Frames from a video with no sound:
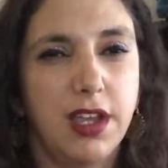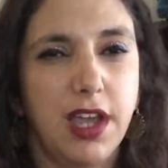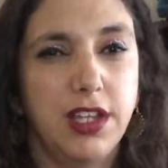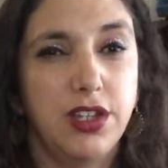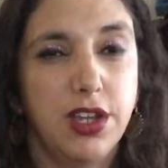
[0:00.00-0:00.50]

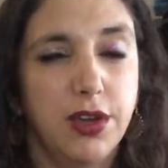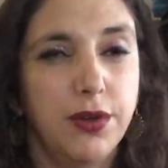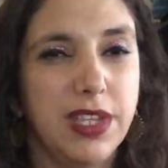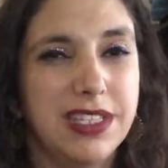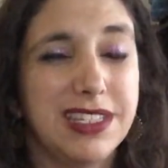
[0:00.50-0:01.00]
I
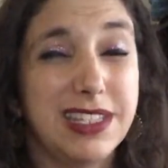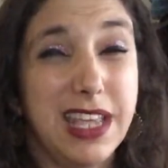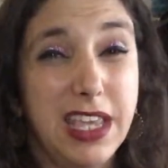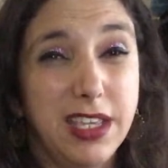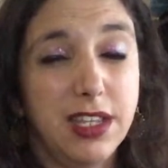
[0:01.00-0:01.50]
know it's
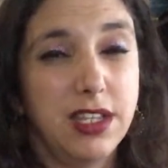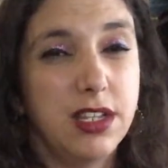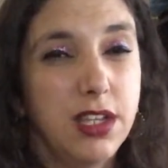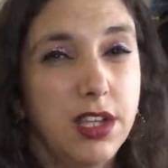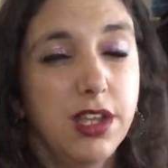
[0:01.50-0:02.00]
hard
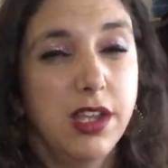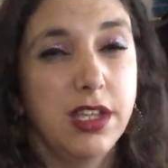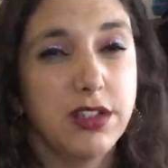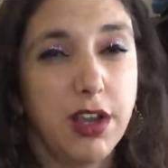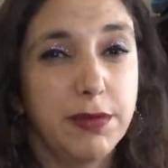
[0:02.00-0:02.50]

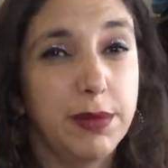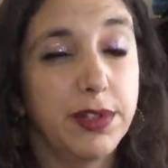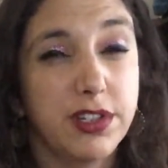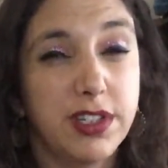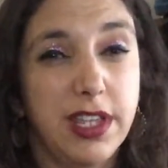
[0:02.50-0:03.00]
for people to
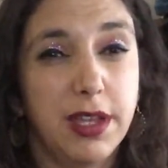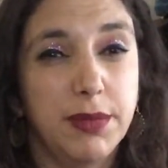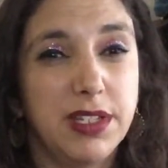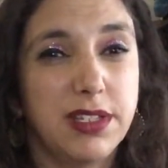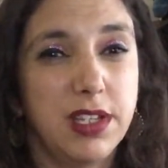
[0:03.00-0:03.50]
understand,
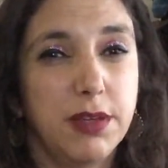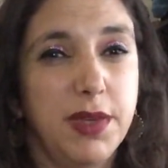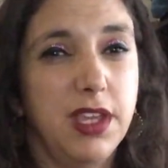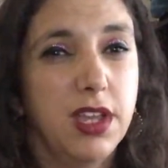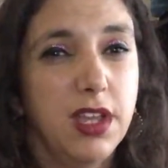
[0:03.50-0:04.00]
but it's taken
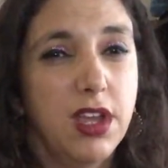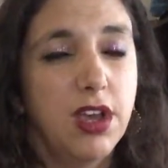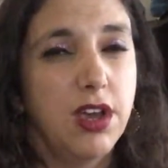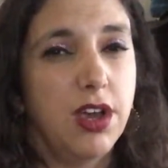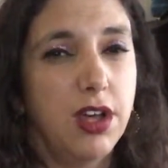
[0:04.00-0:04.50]
me
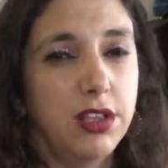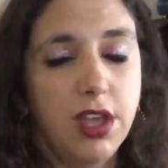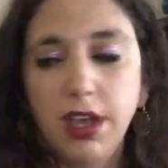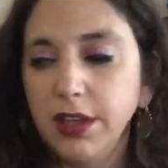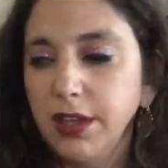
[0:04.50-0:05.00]
a
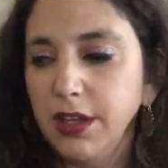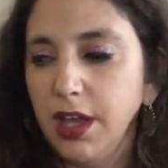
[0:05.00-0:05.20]
long,